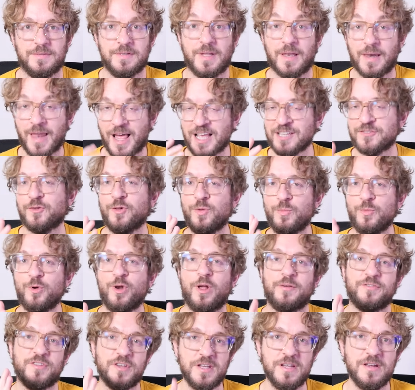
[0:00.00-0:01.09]
The last full moon
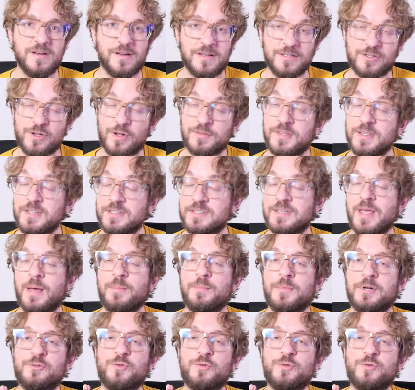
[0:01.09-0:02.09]
of the year is on December